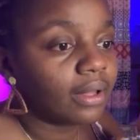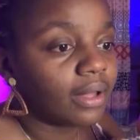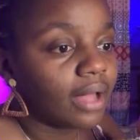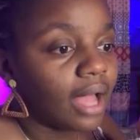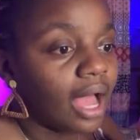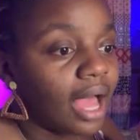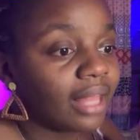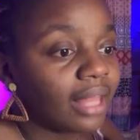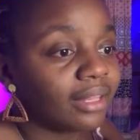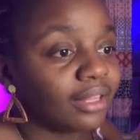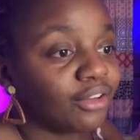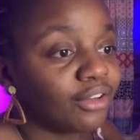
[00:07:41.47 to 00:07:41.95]

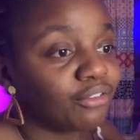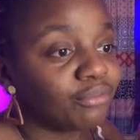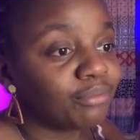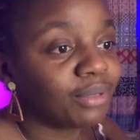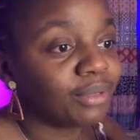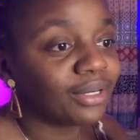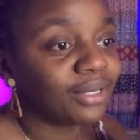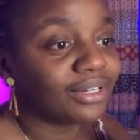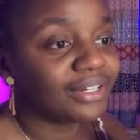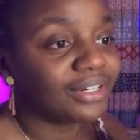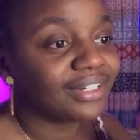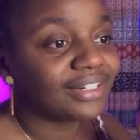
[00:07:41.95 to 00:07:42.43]
I love
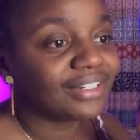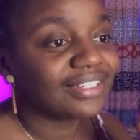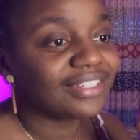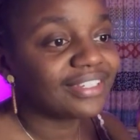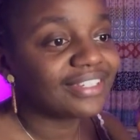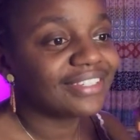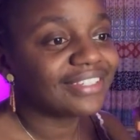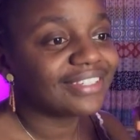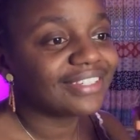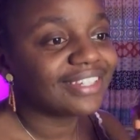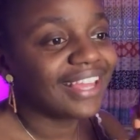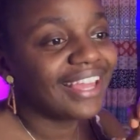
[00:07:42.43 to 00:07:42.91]
burgers.
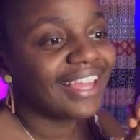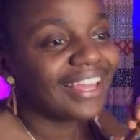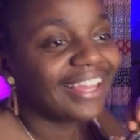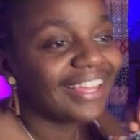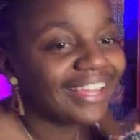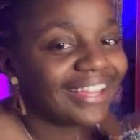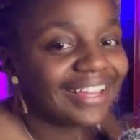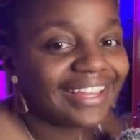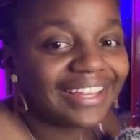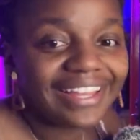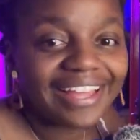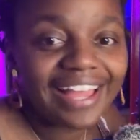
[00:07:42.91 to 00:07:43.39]

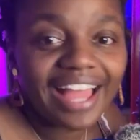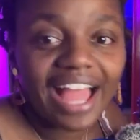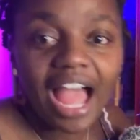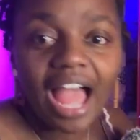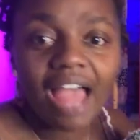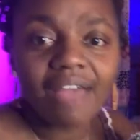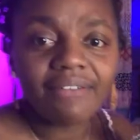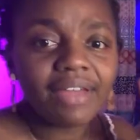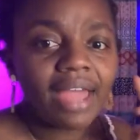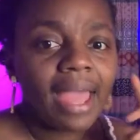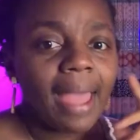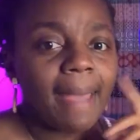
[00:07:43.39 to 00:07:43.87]
I
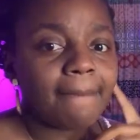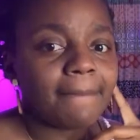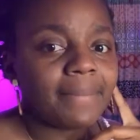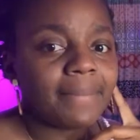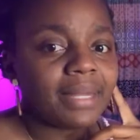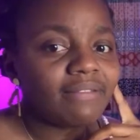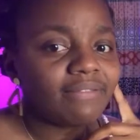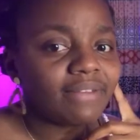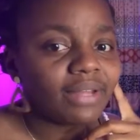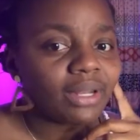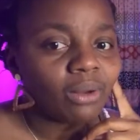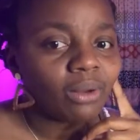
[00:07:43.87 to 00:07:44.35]
haven't had
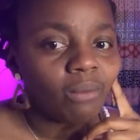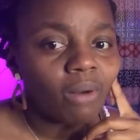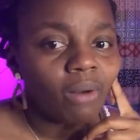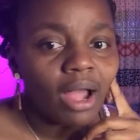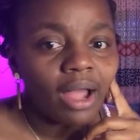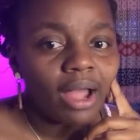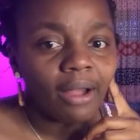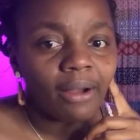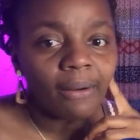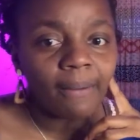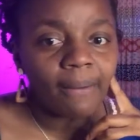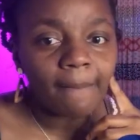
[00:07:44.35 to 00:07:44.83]
beef in a
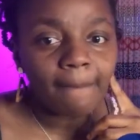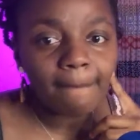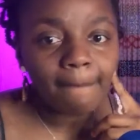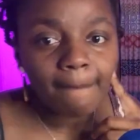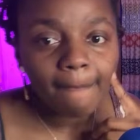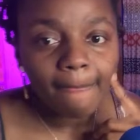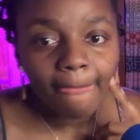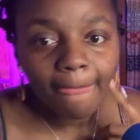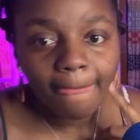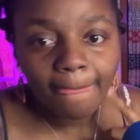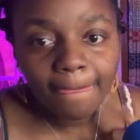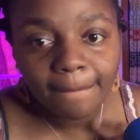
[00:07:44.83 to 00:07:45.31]
while.
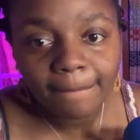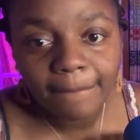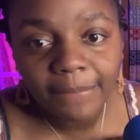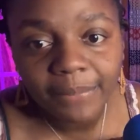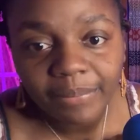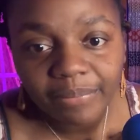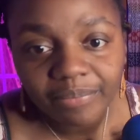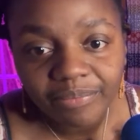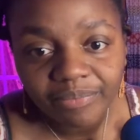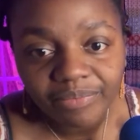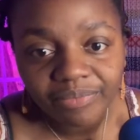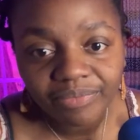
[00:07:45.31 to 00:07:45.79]

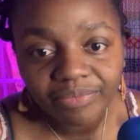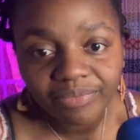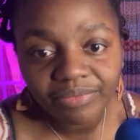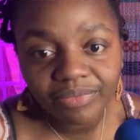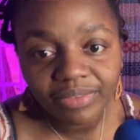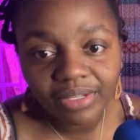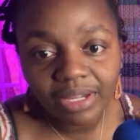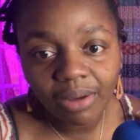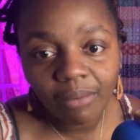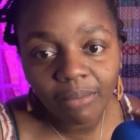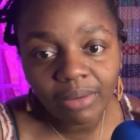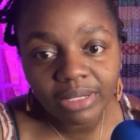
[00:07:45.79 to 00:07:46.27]

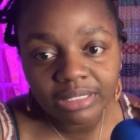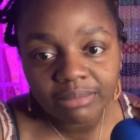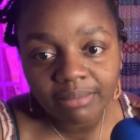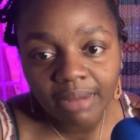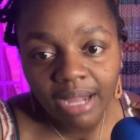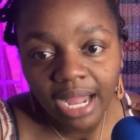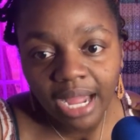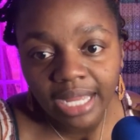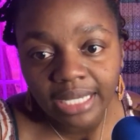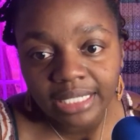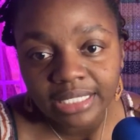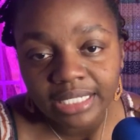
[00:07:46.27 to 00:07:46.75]
What's
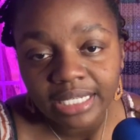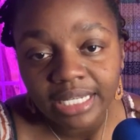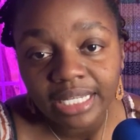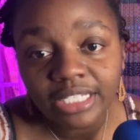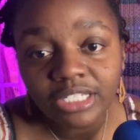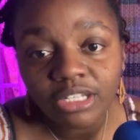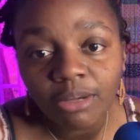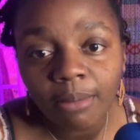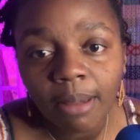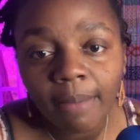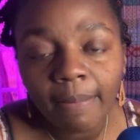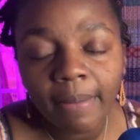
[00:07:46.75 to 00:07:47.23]
my IG?
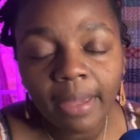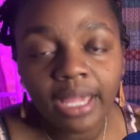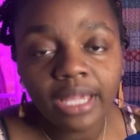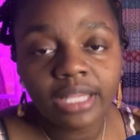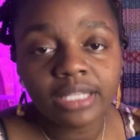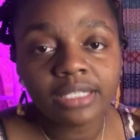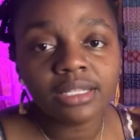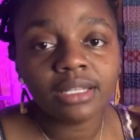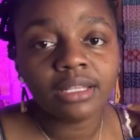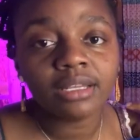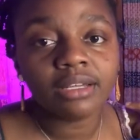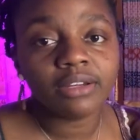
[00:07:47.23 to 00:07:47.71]
It's on my
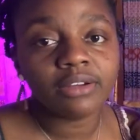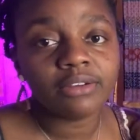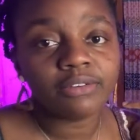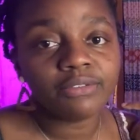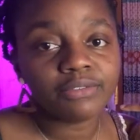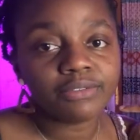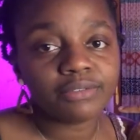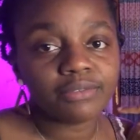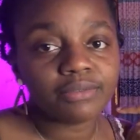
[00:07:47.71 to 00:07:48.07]
page, love.